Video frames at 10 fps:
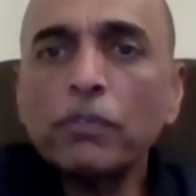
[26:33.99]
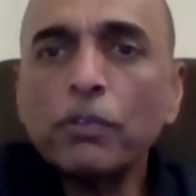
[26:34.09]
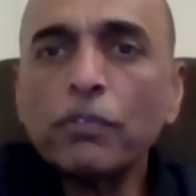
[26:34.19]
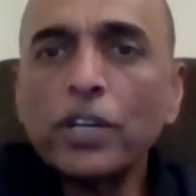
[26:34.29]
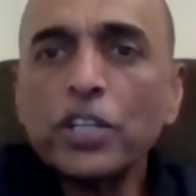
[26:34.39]

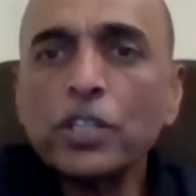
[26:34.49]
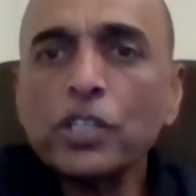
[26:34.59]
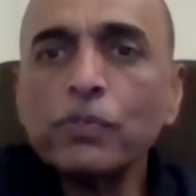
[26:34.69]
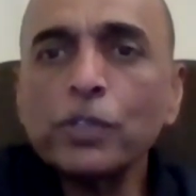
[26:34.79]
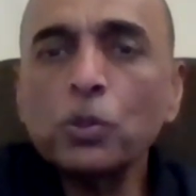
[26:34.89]
for
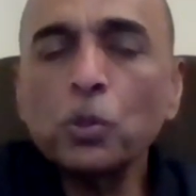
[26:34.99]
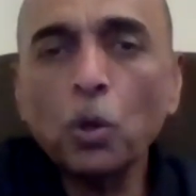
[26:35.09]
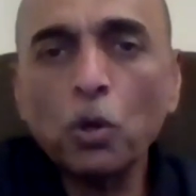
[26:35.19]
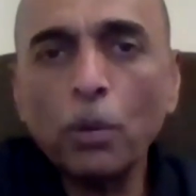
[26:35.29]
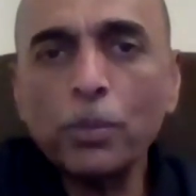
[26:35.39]
freshers with no
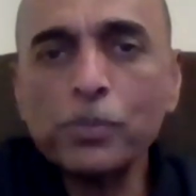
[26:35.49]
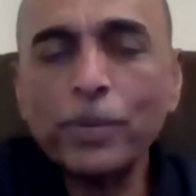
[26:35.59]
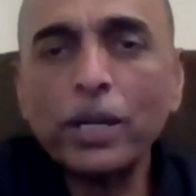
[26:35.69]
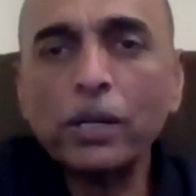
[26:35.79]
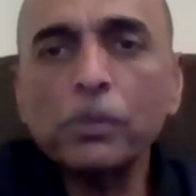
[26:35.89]
commerce
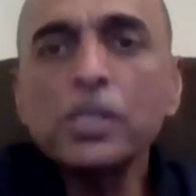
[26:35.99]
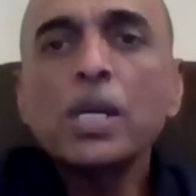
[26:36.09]
background?